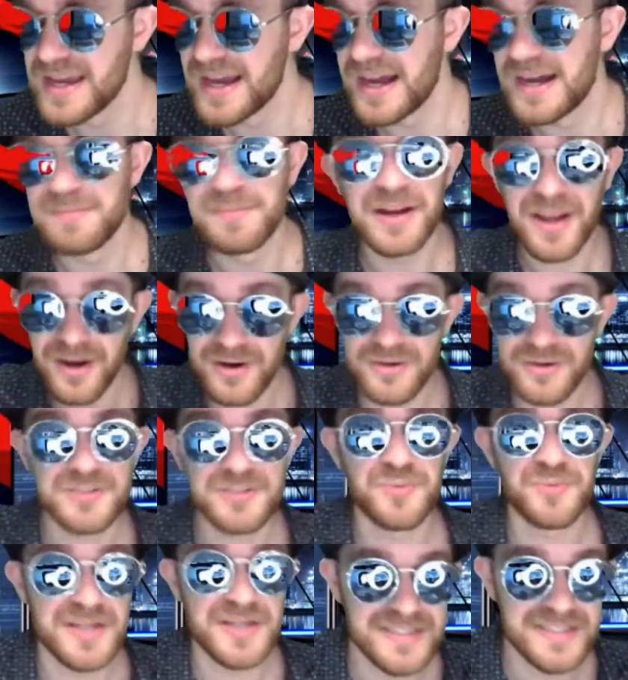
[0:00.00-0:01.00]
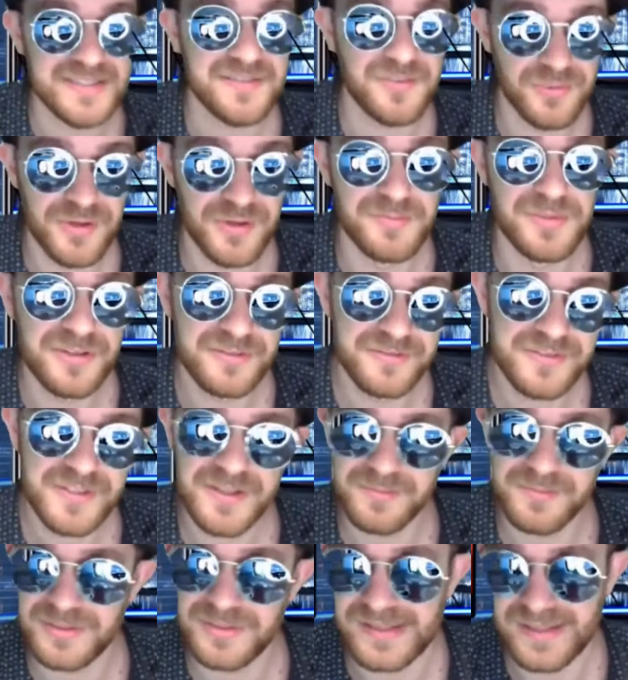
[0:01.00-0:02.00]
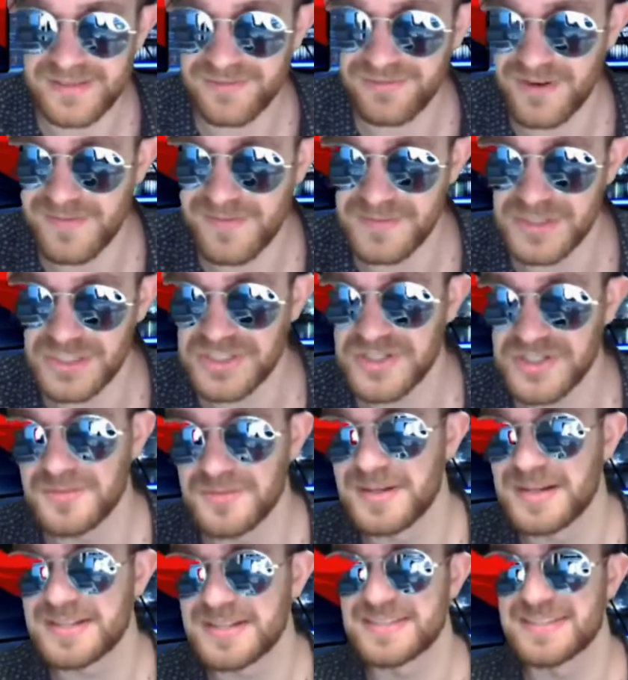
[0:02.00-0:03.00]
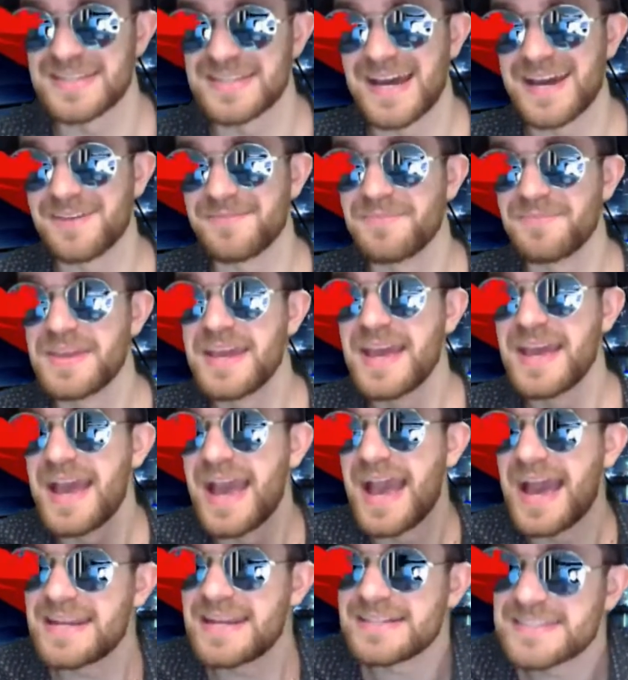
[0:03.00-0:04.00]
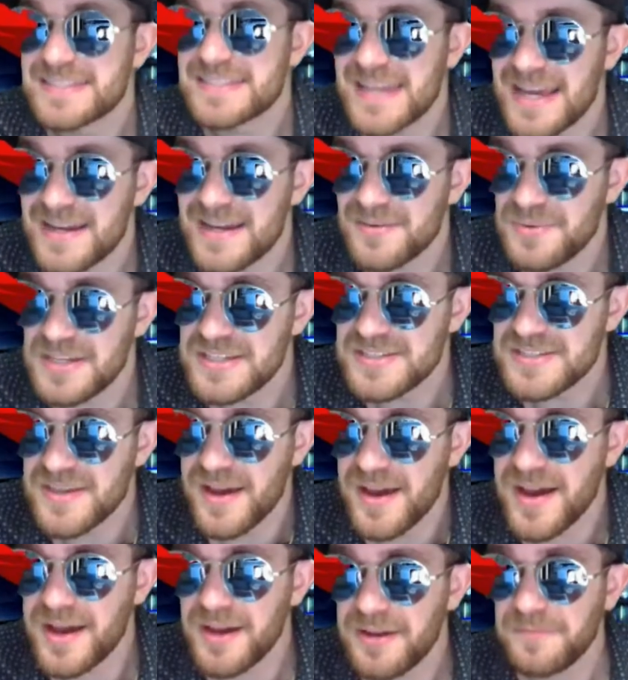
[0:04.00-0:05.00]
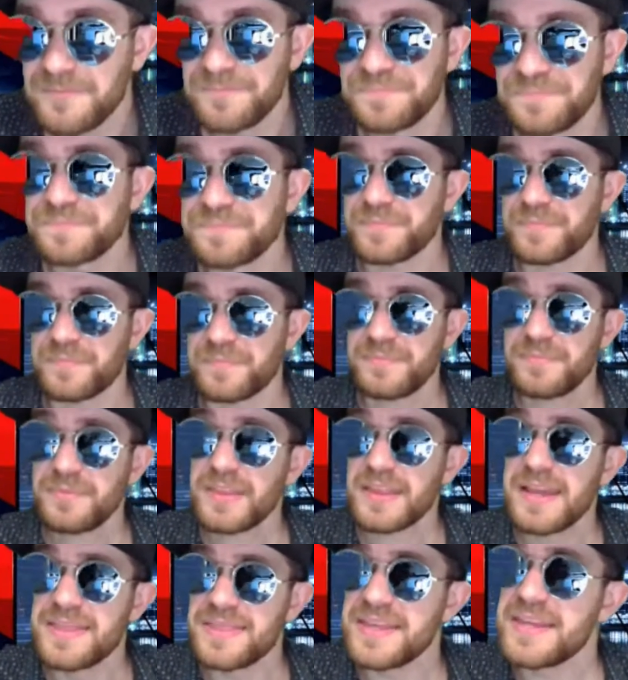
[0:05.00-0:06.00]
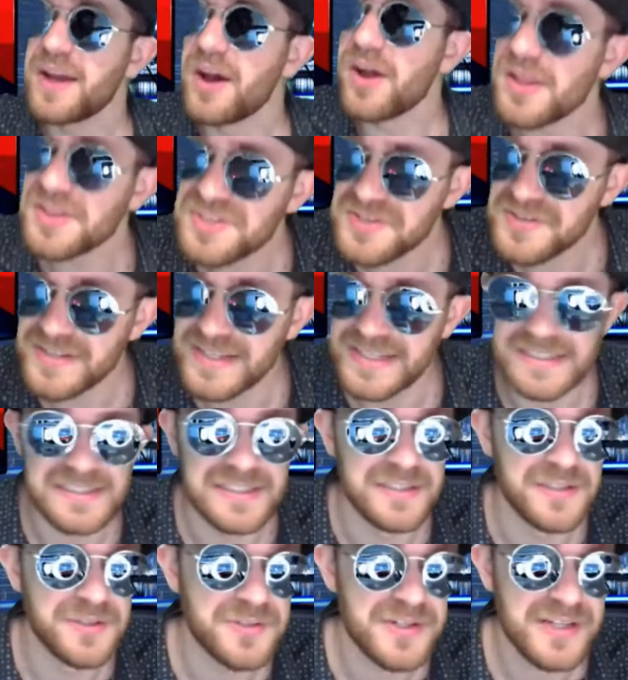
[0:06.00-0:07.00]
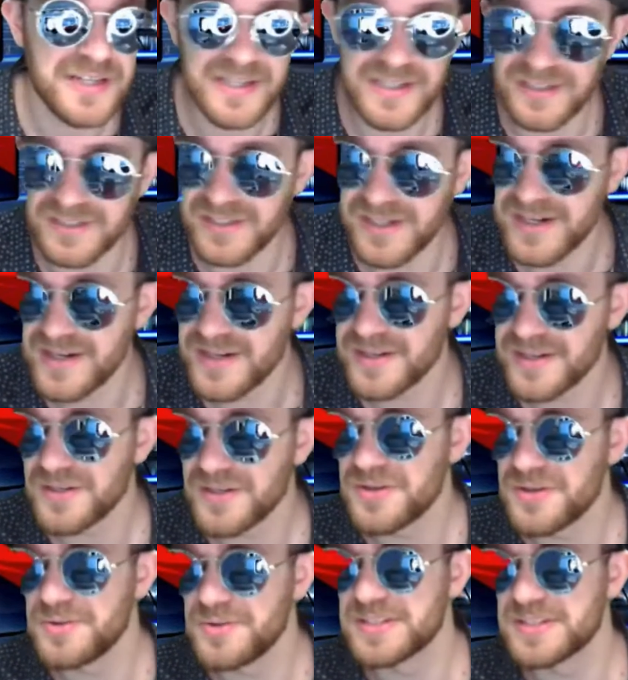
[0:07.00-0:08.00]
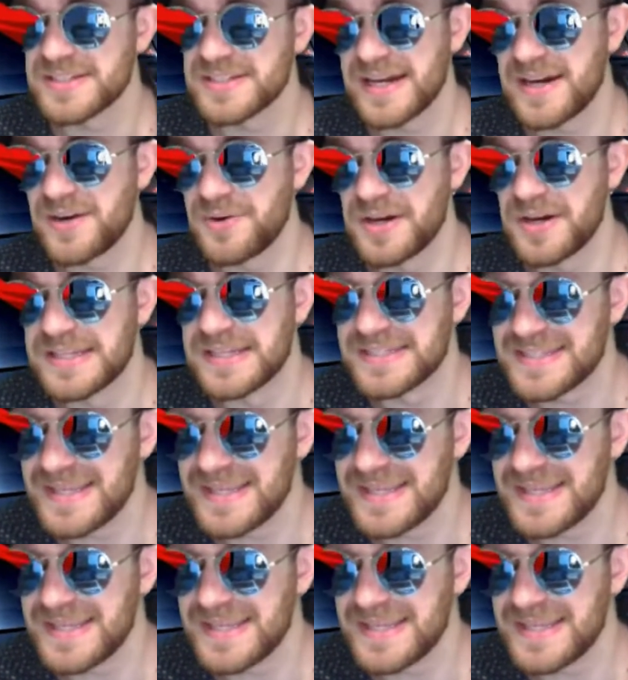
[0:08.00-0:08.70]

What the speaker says: But Coates was removed completely from the show because of that. And instead, we saw the alternate, Laura Gallardo, who is now on